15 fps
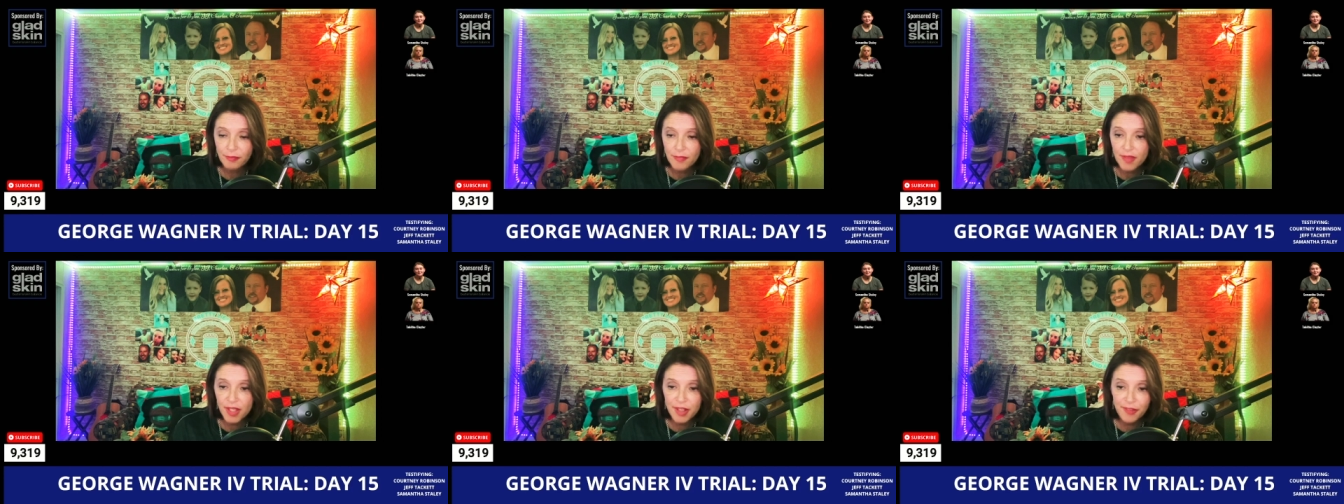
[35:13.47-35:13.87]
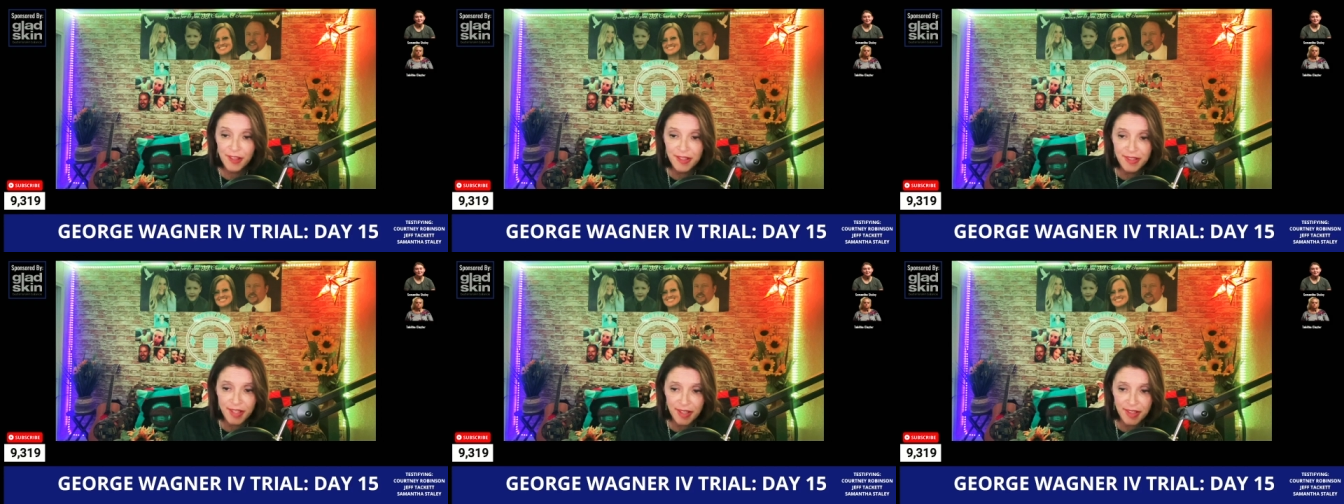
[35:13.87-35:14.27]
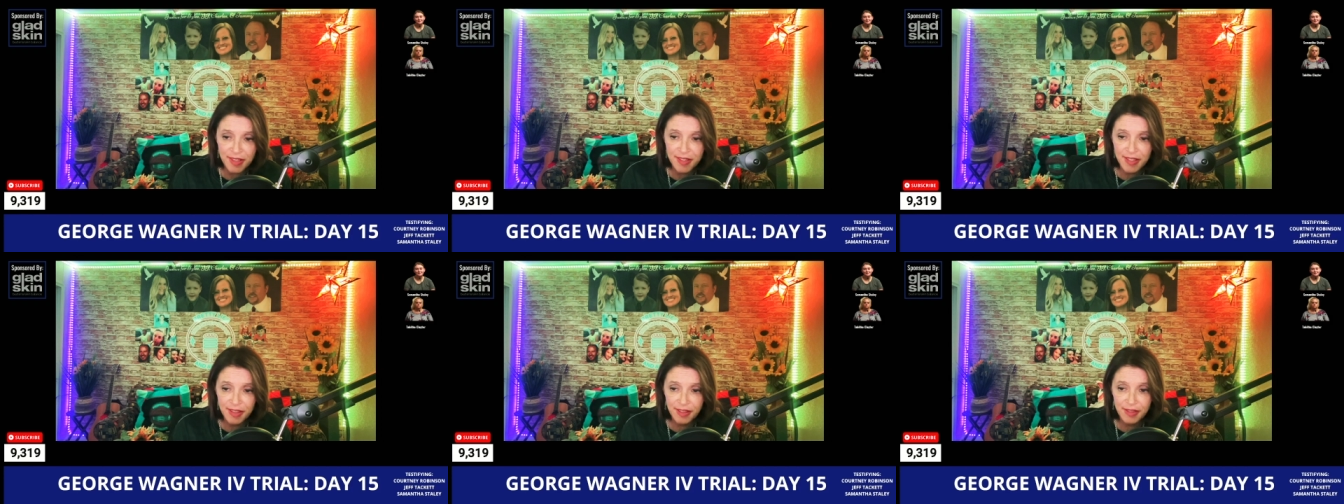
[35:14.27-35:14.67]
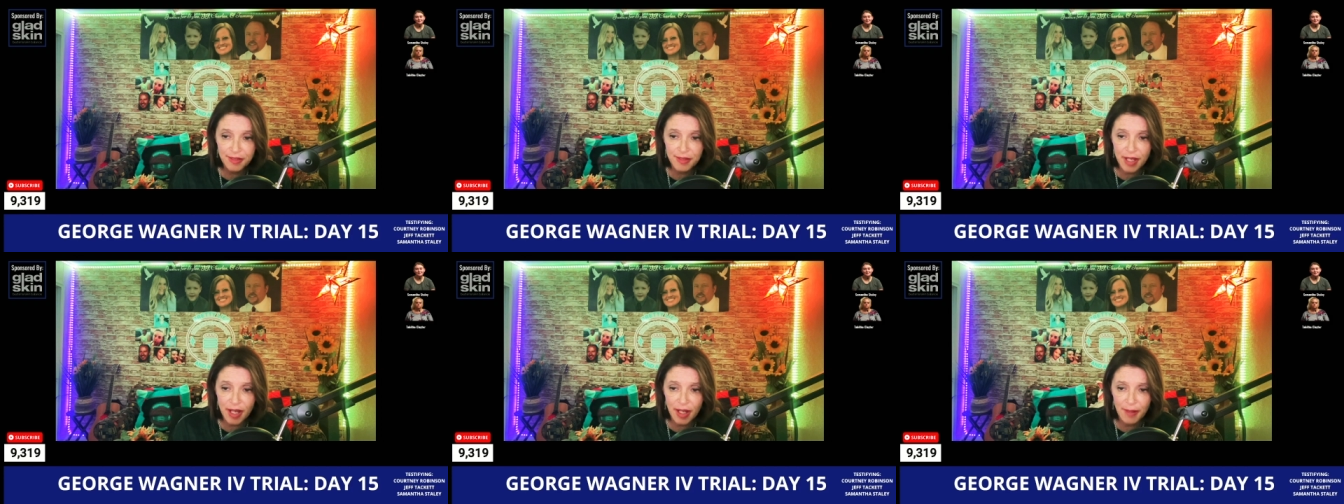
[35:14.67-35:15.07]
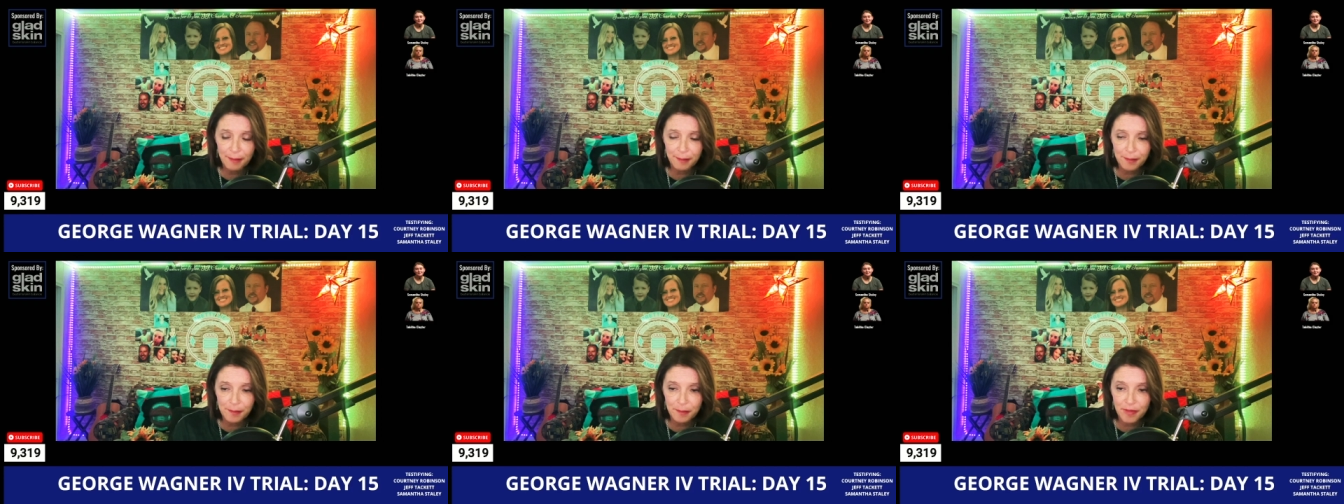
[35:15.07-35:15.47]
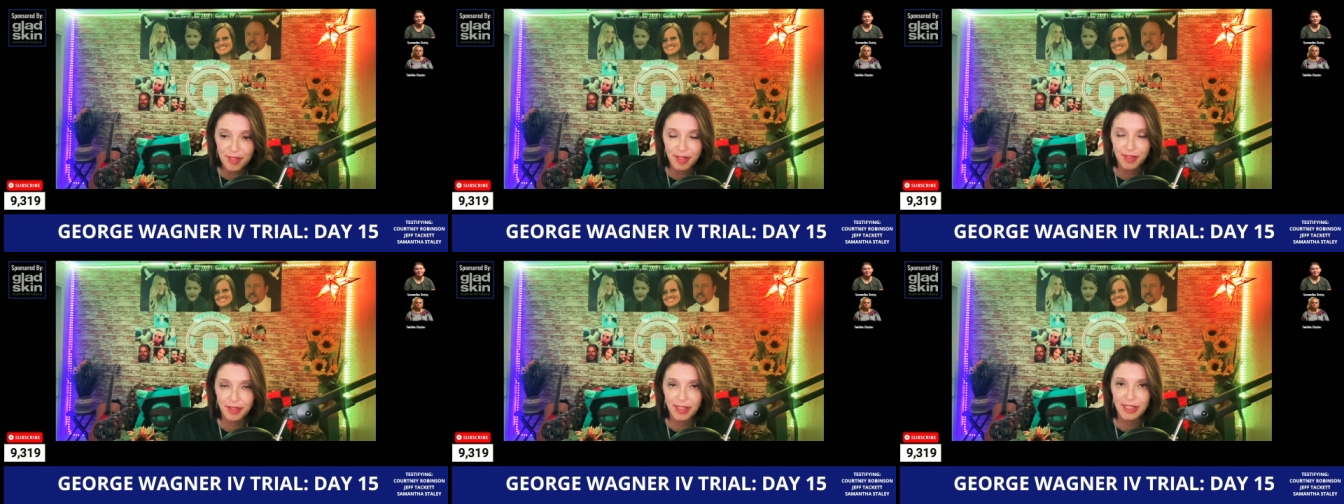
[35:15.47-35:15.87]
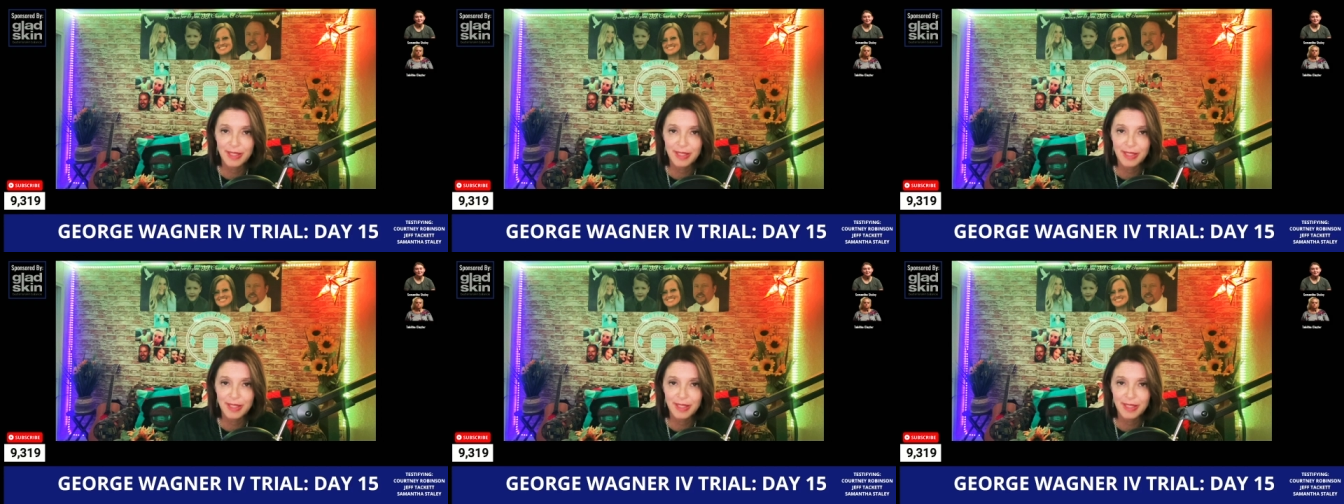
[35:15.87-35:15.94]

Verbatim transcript: The defense says, Dilly, um, Dilly.